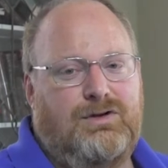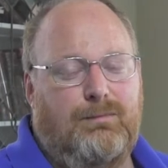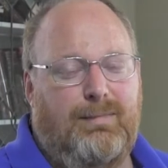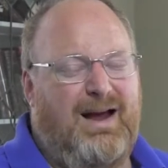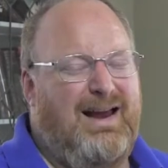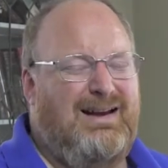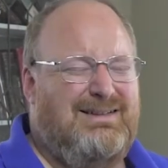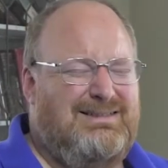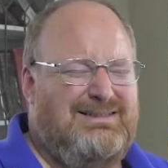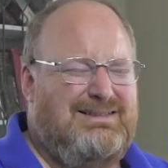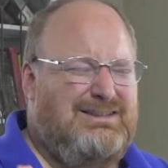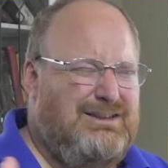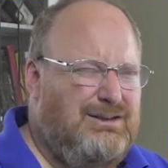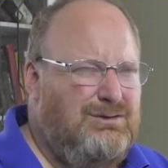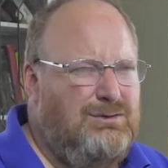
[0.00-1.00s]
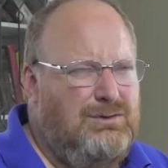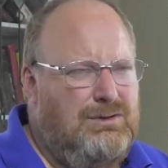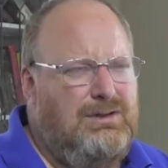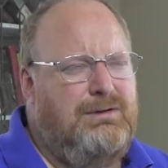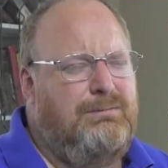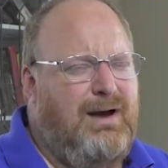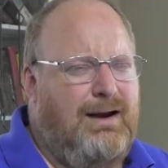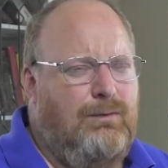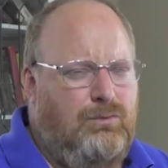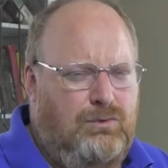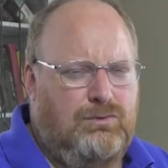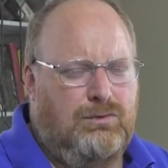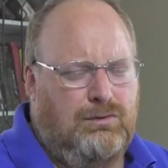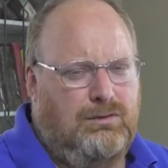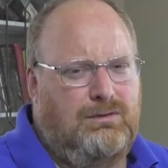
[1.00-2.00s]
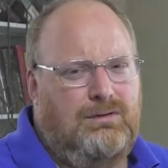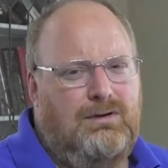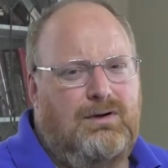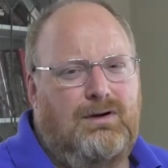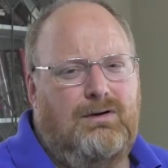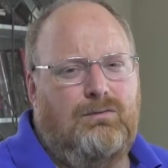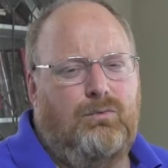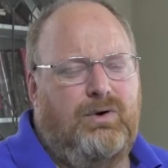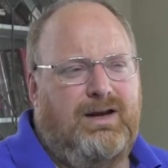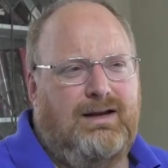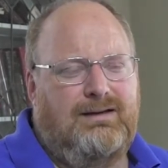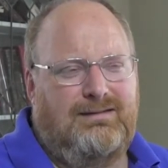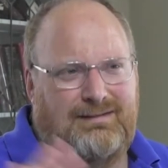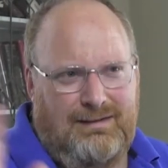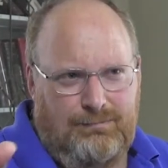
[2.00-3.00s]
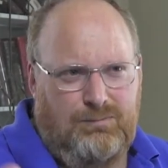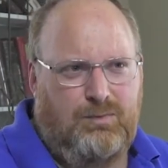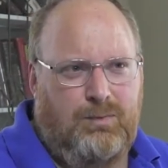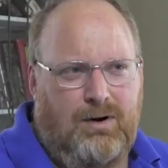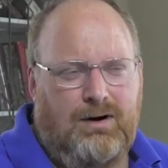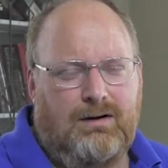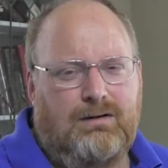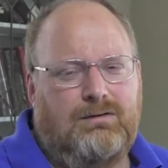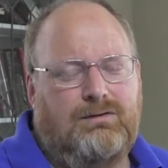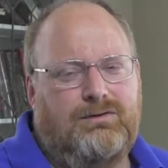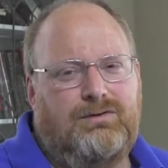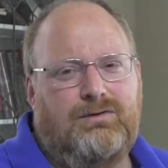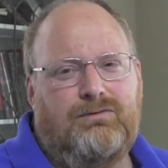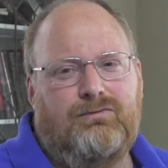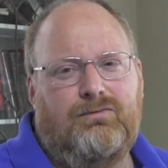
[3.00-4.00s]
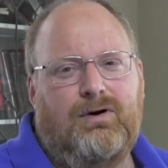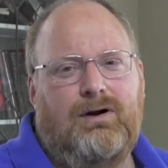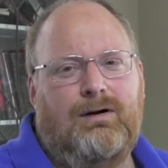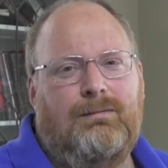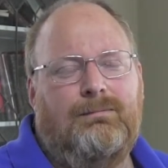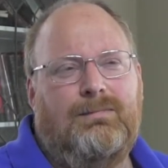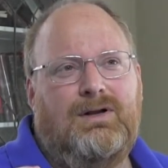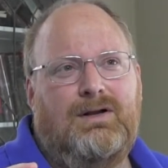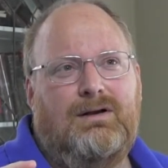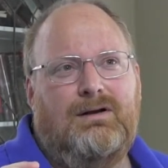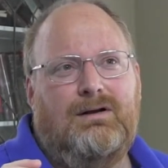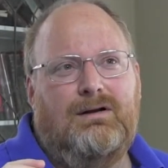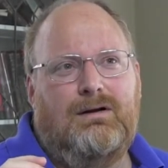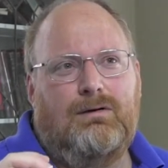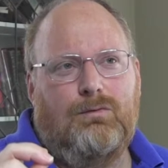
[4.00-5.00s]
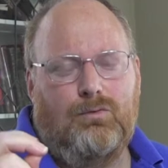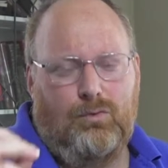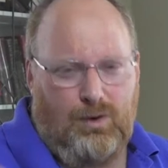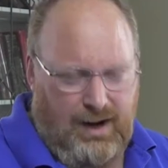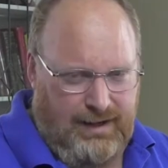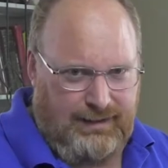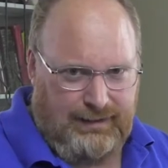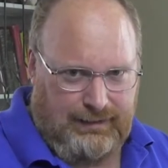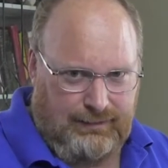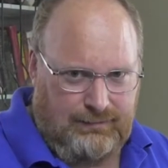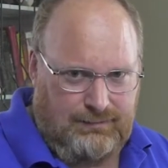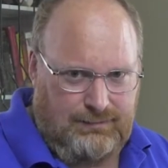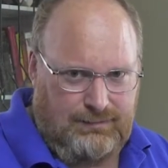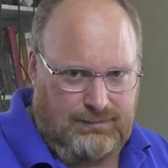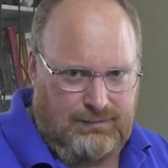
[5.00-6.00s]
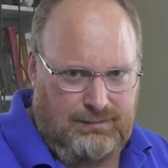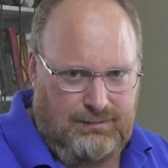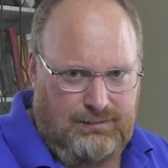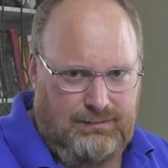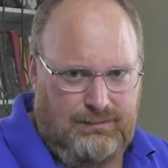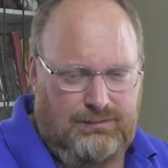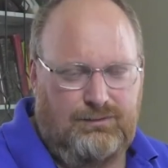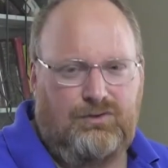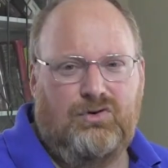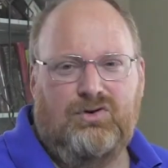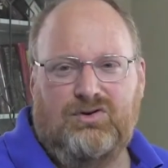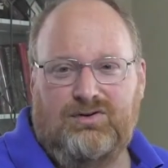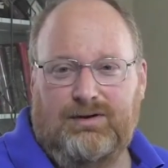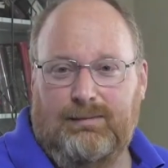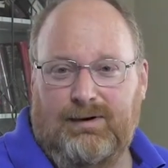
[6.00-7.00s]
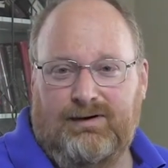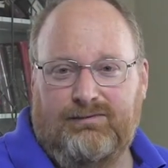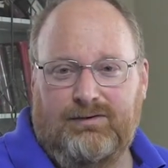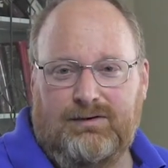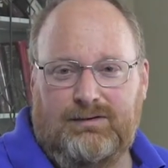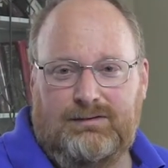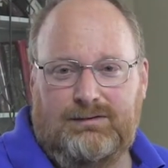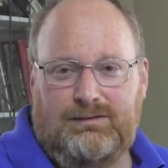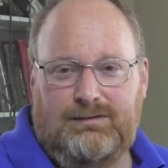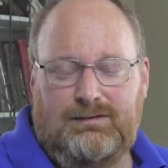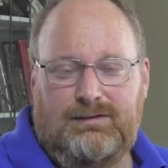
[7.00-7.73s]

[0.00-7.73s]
So generally by rule, we exempt particles from writing to the Z buffer,